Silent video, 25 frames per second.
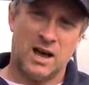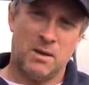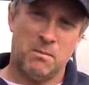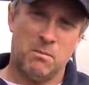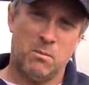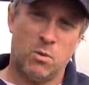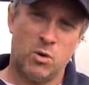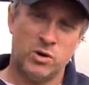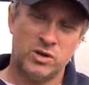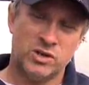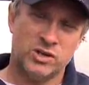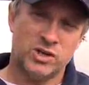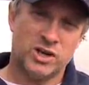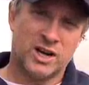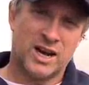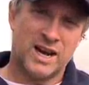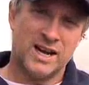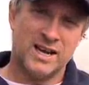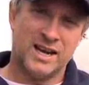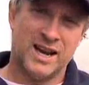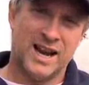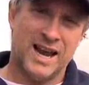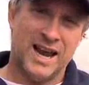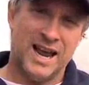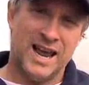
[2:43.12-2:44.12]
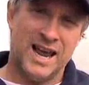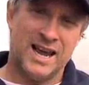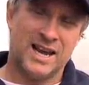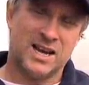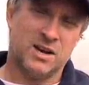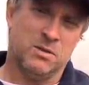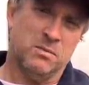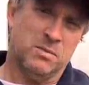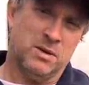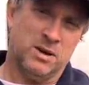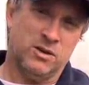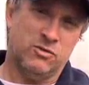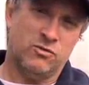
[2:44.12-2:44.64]
moisture-laden air
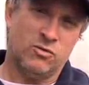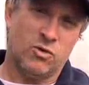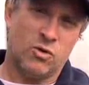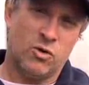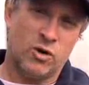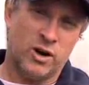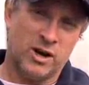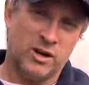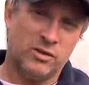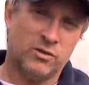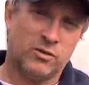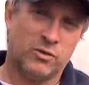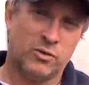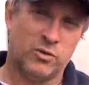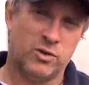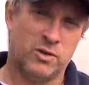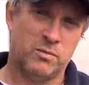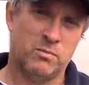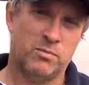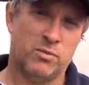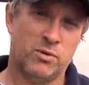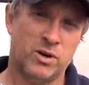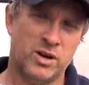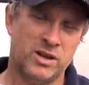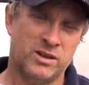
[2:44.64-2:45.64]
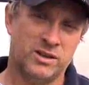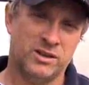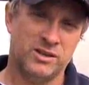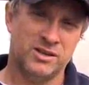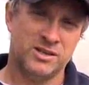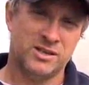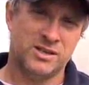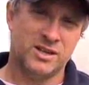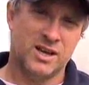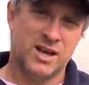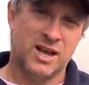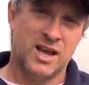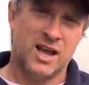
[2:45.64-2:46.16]
can be drawn in through the
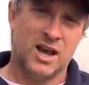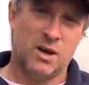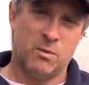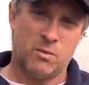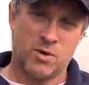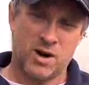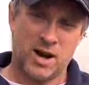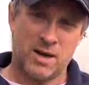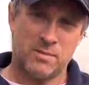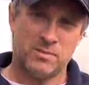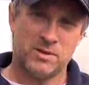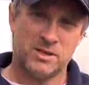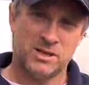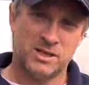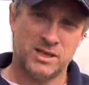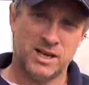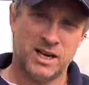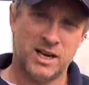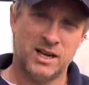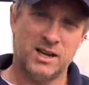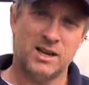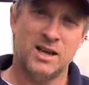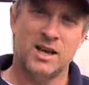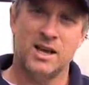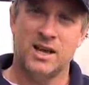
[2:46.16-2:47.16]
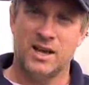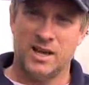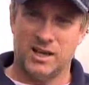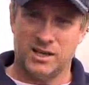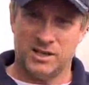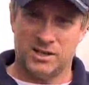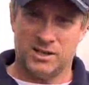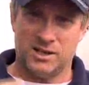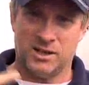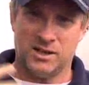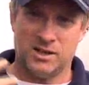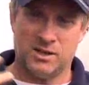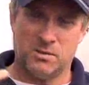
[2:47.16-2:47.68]
breathers, and what happens then
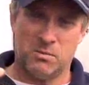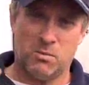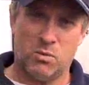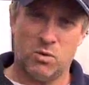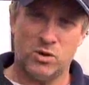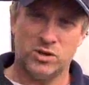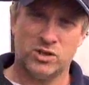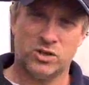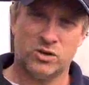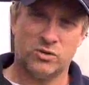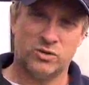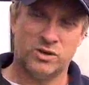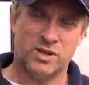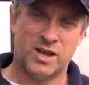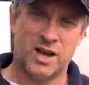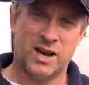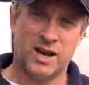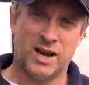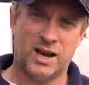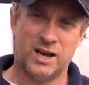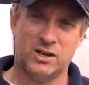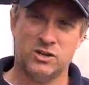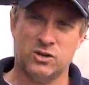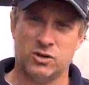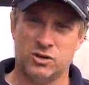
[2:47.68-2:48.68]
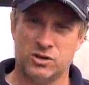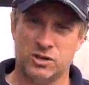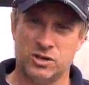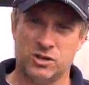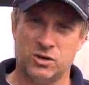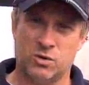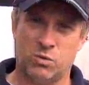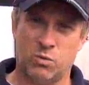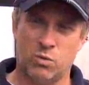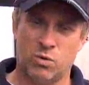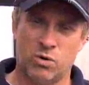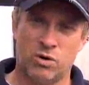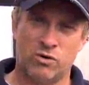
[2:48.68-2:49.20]
is that the moisture in that air turns
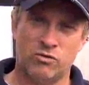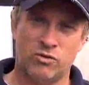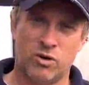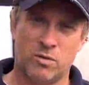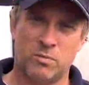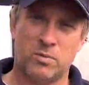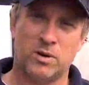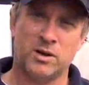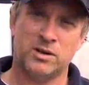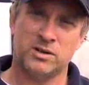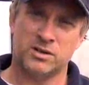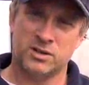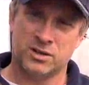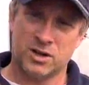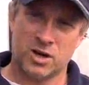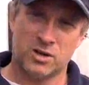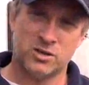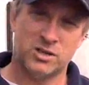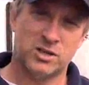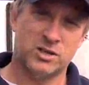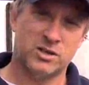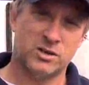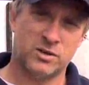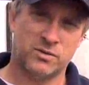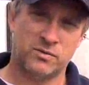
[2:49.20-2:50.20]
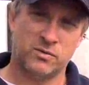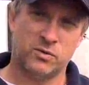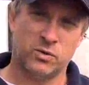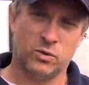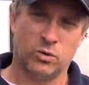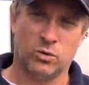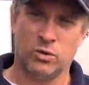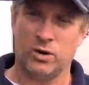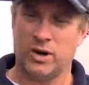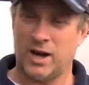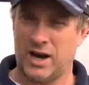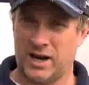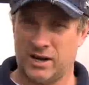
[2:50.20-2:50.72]
into water droplets, goes into your
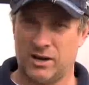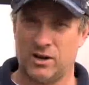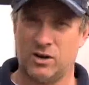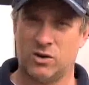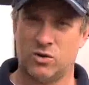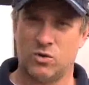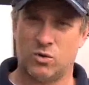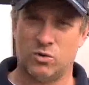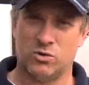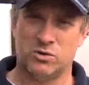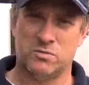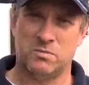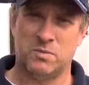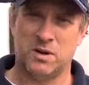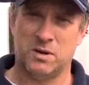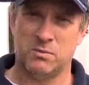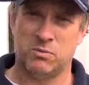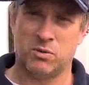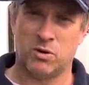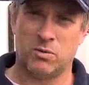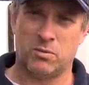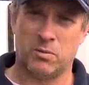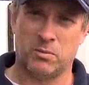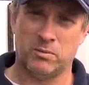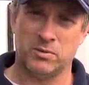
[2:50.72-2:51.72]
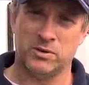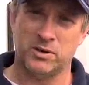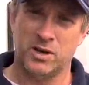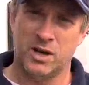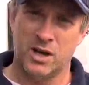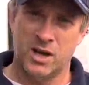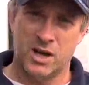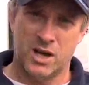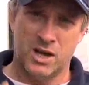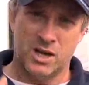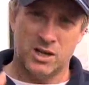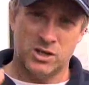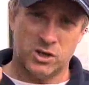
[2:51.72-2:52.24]
fuel and can cause big problems.
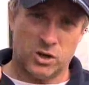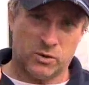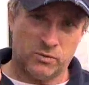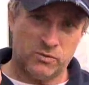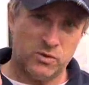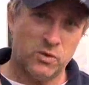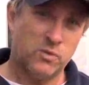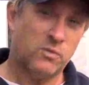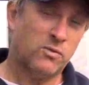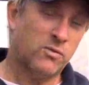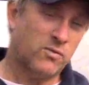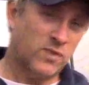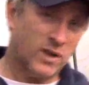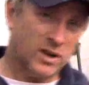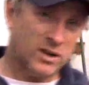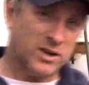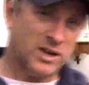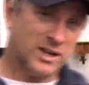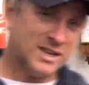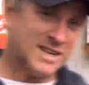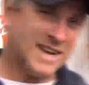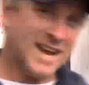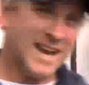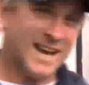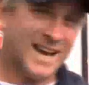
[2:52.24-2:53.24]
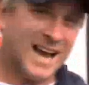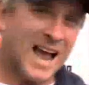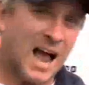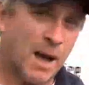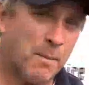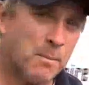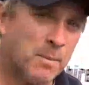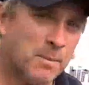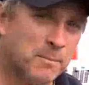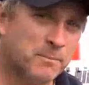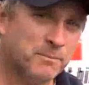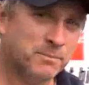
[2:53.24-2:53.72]
So if you fill your tank up